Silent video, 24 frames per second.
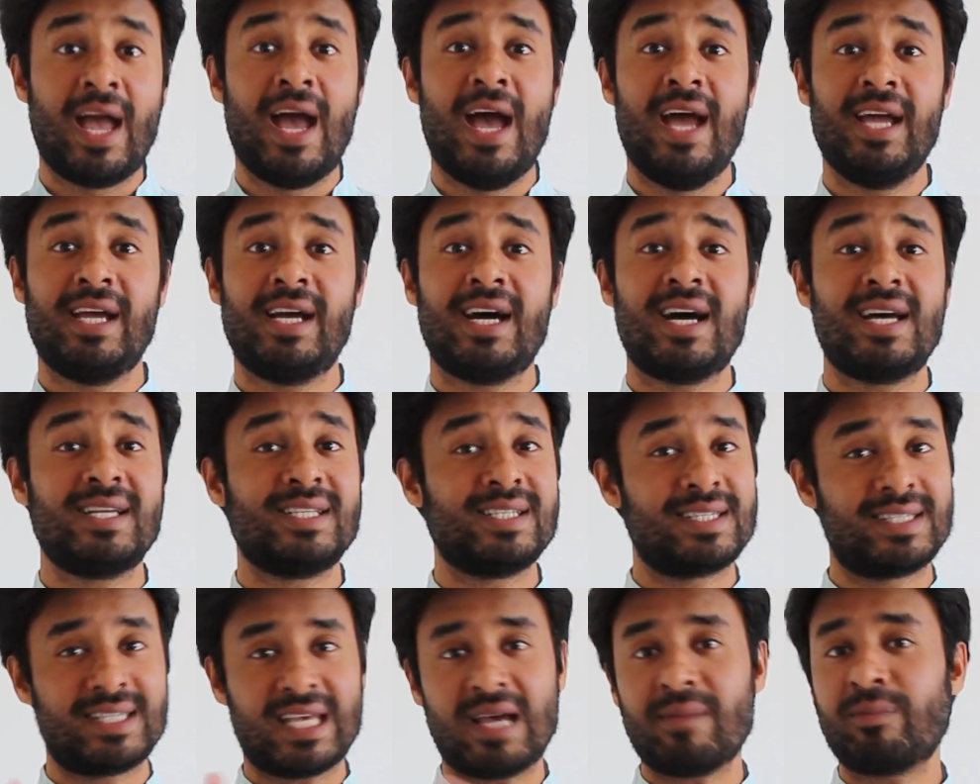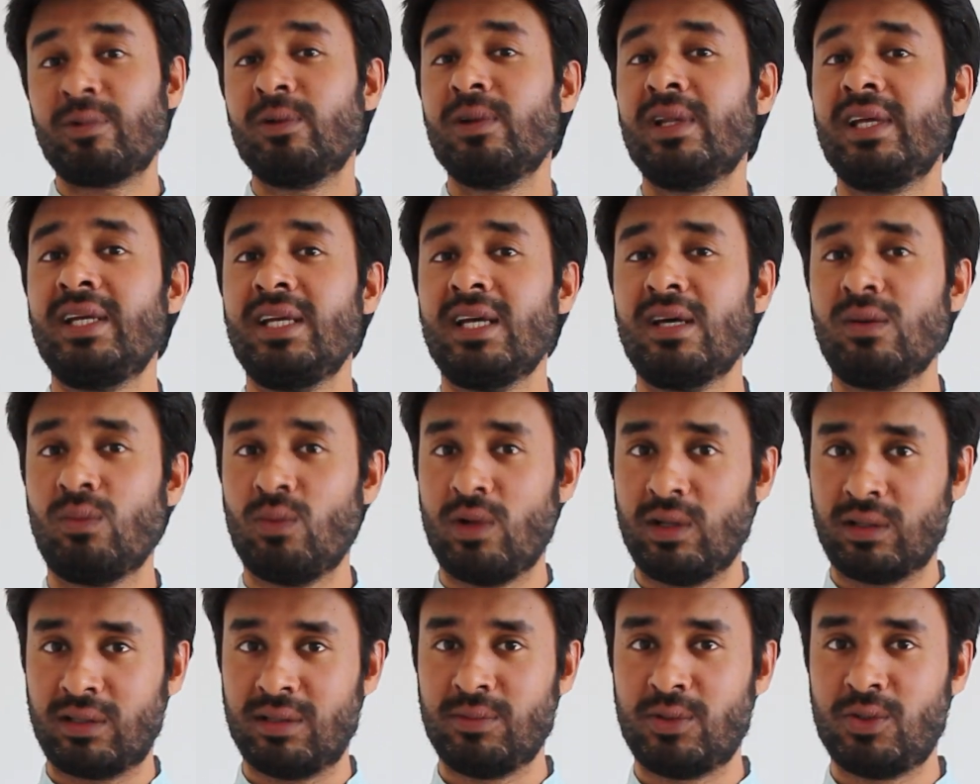Hey guys, it's Sabirul here and
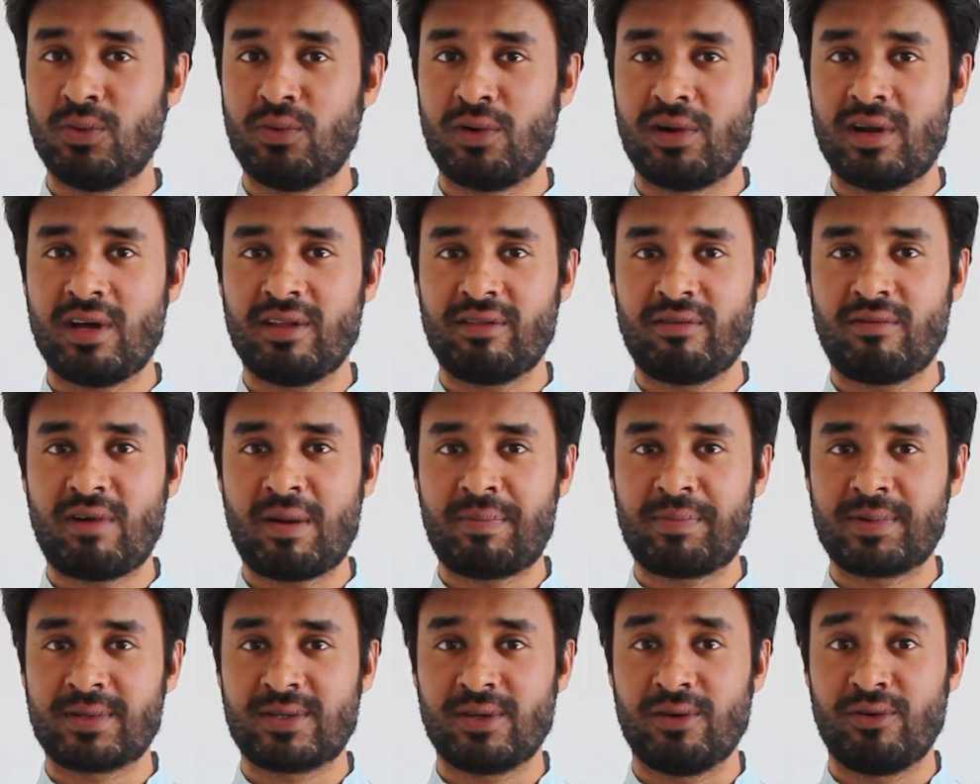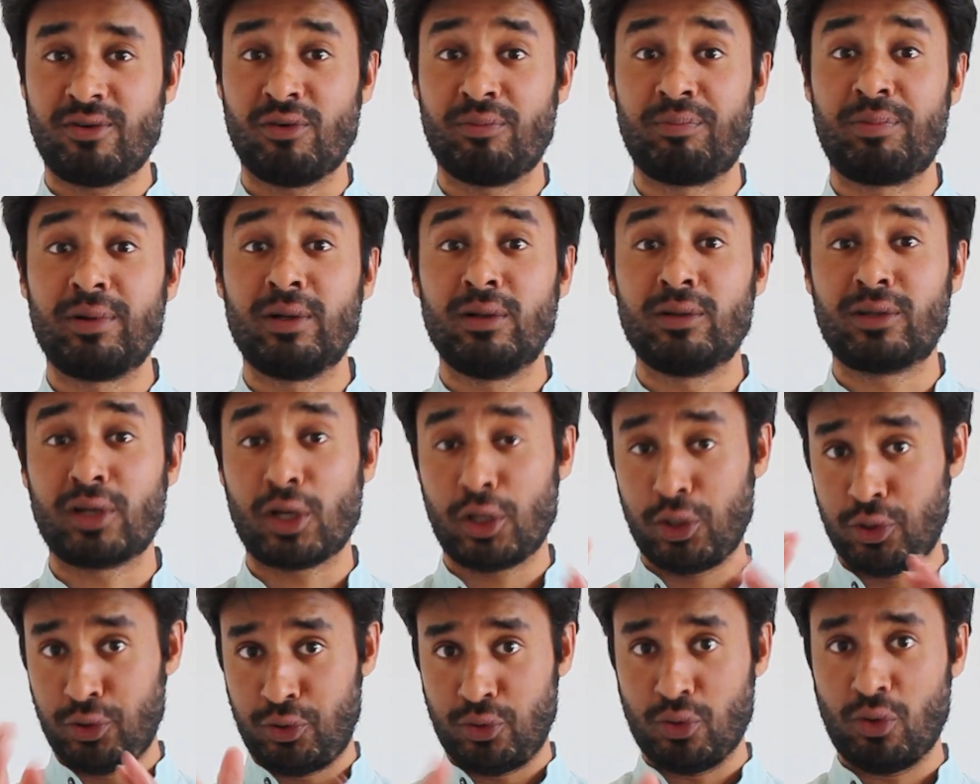welcome to another episode of Build
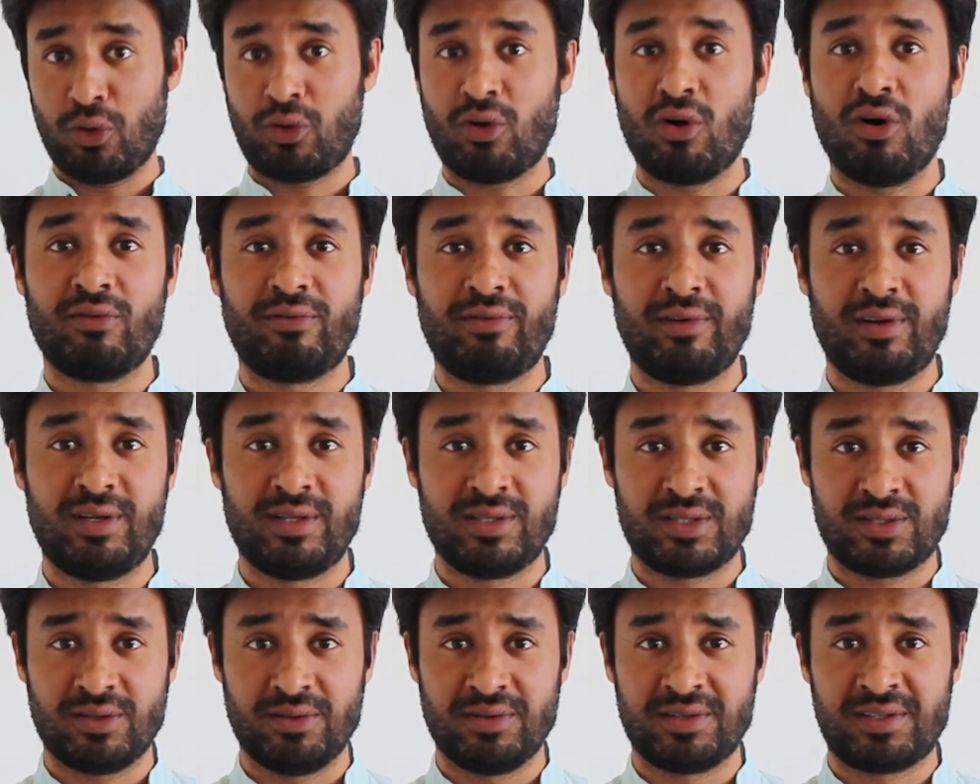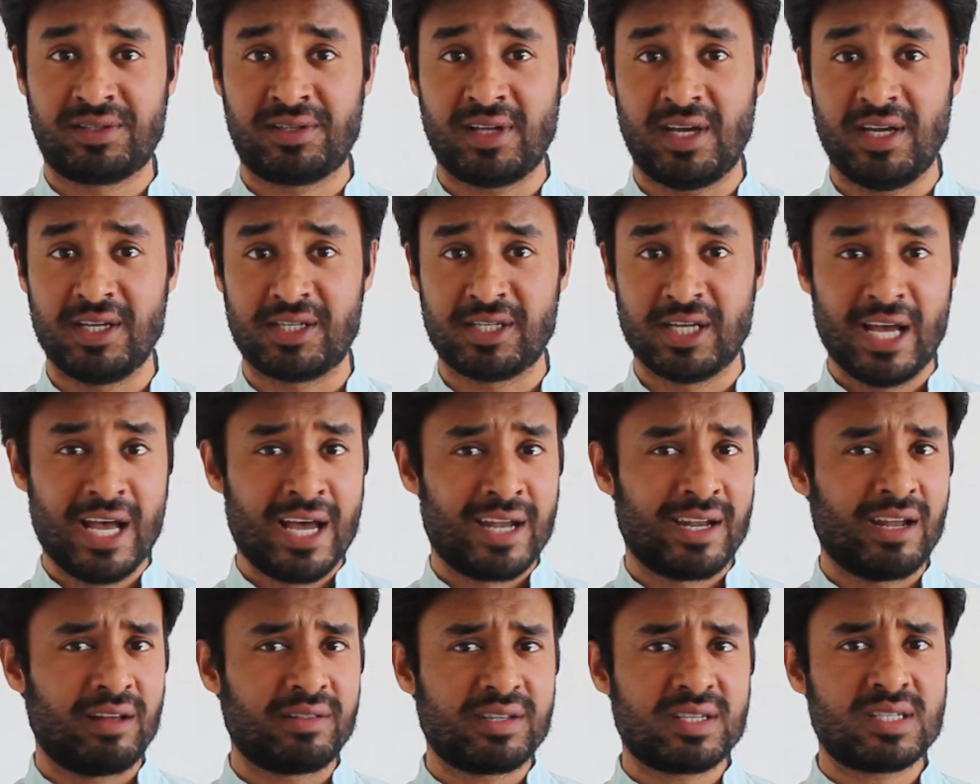Your Confidence on Stage.
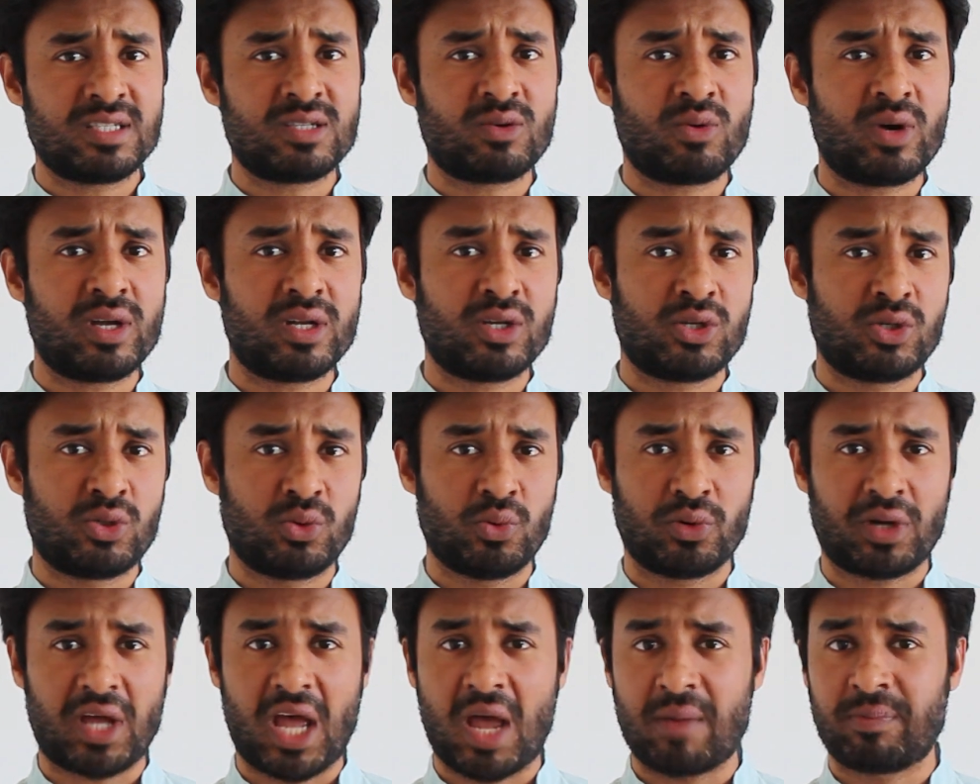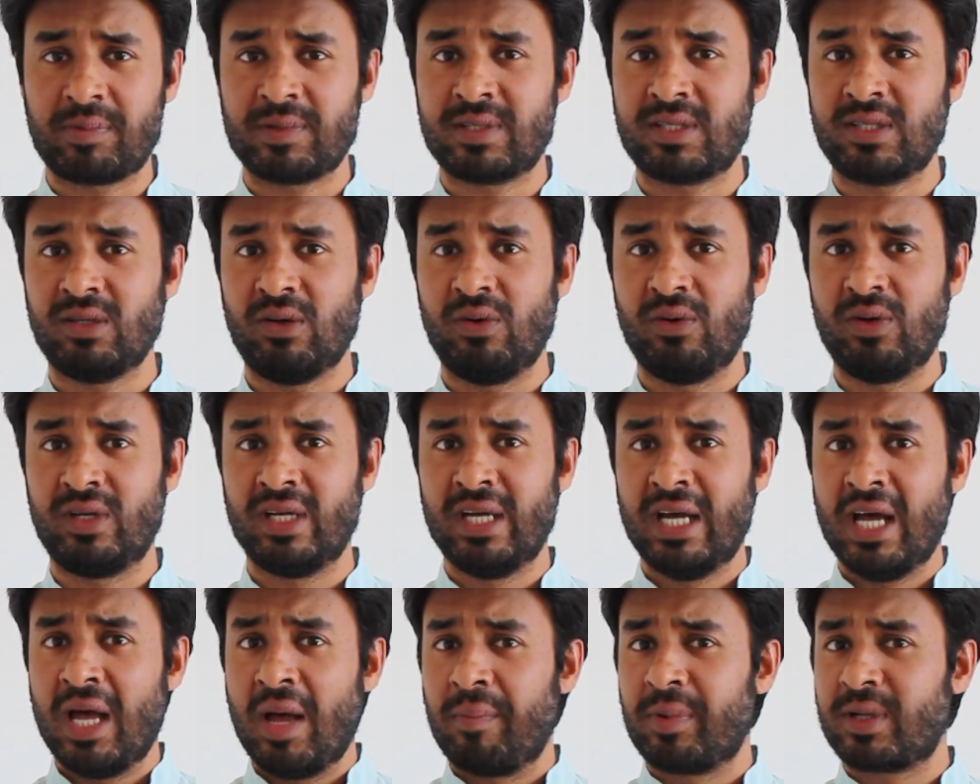Now this is quite a short episode
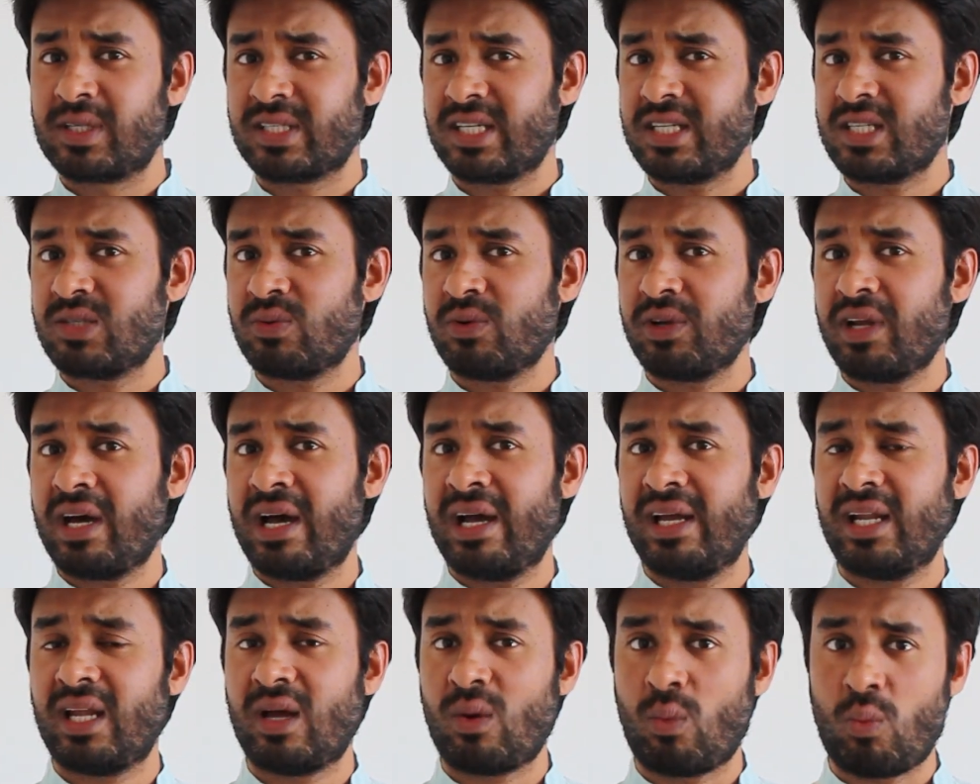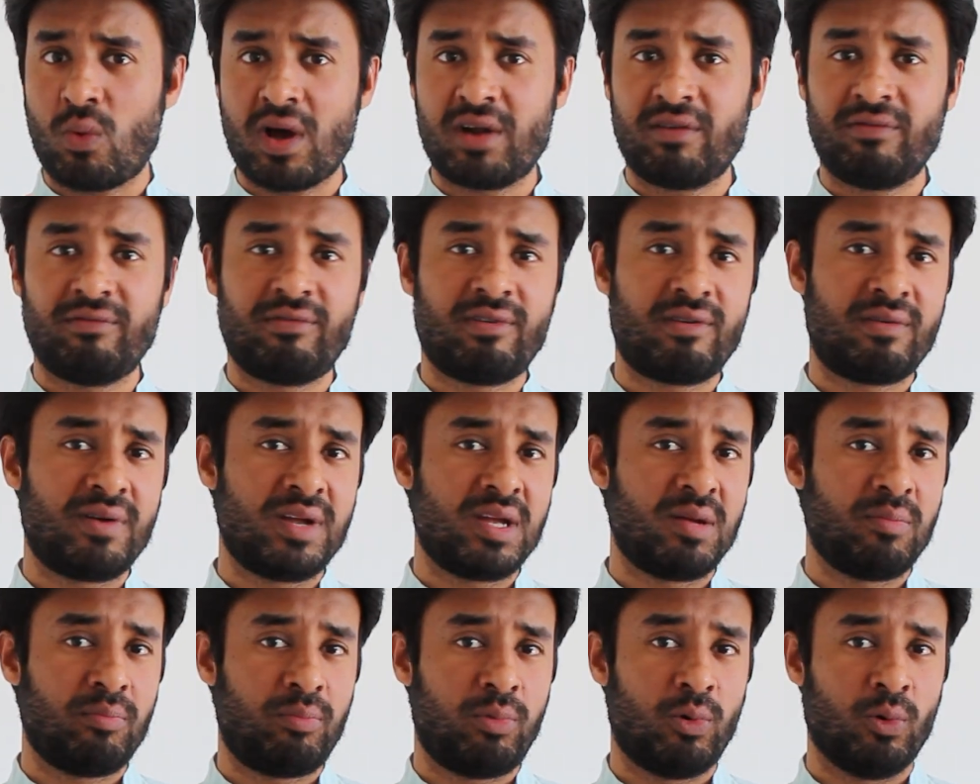because I just want to highlight one very
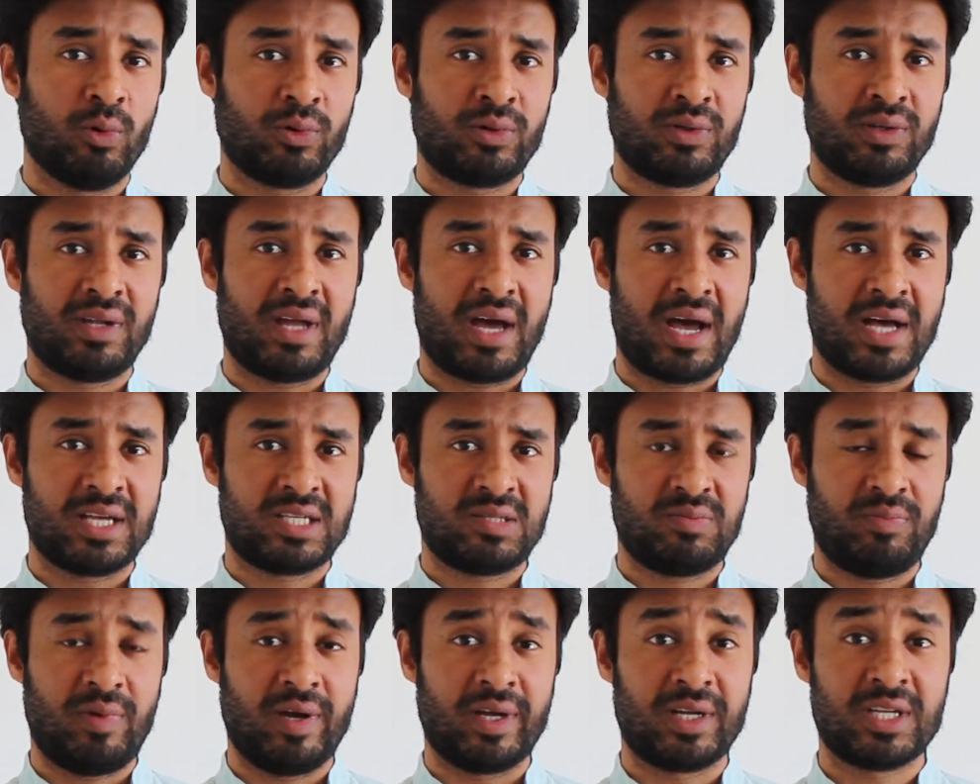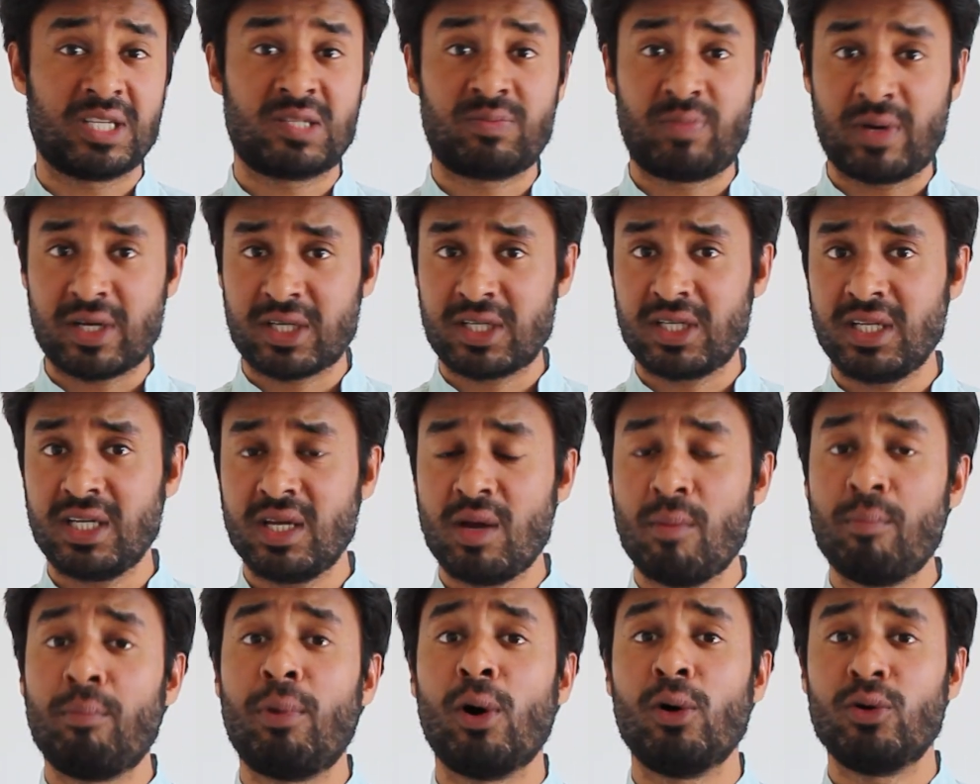important aspect, especially
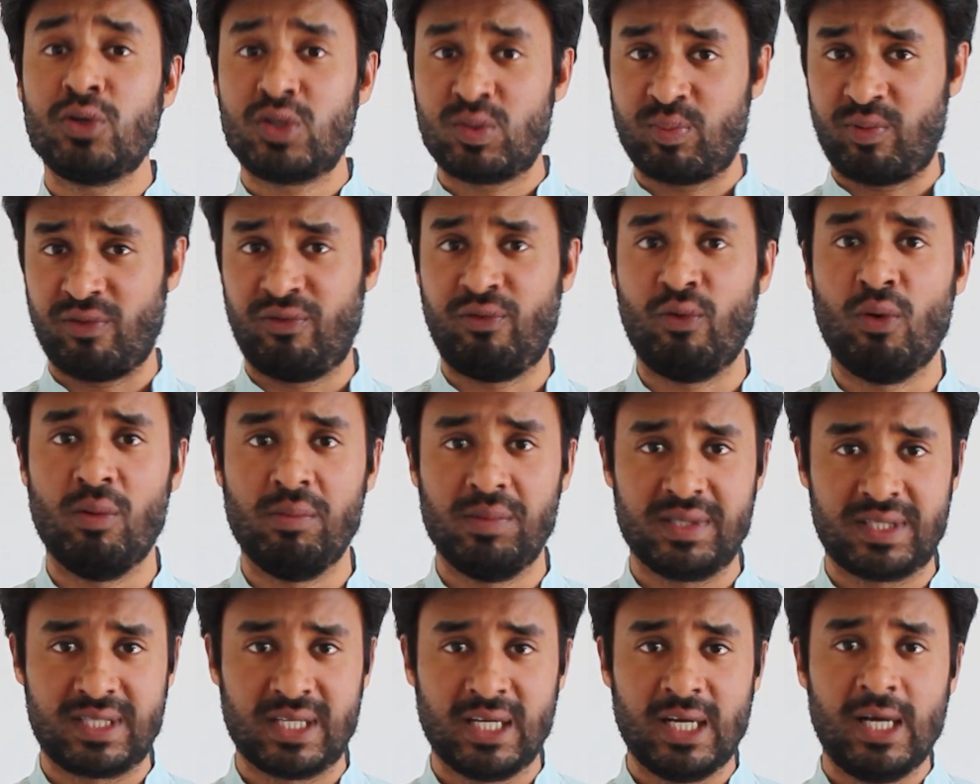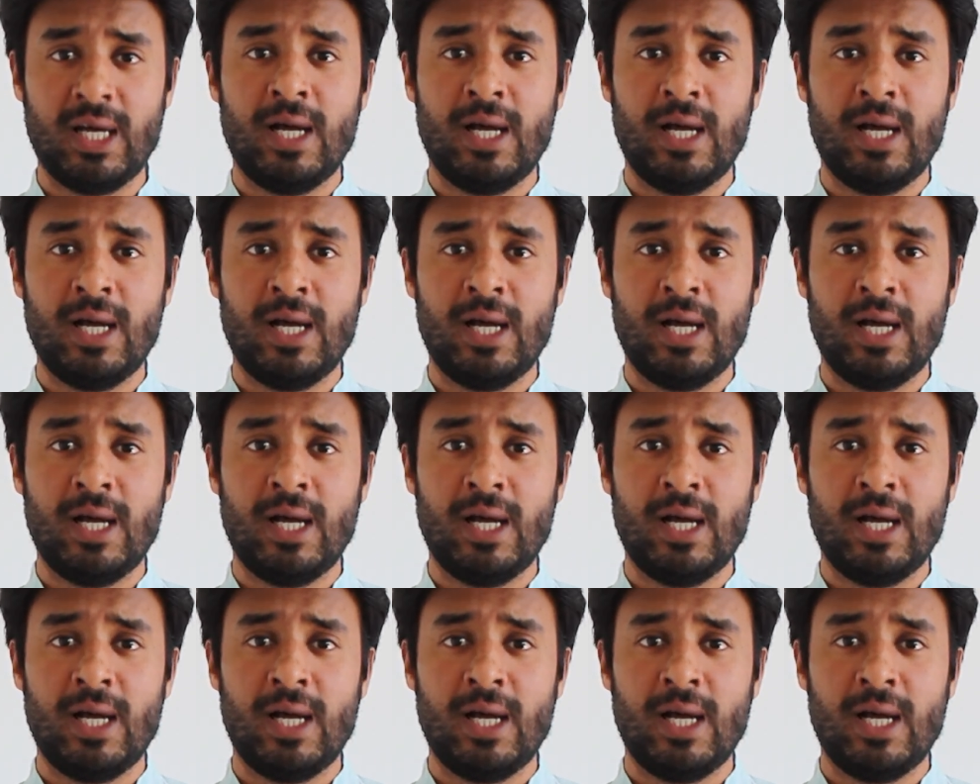post-performance.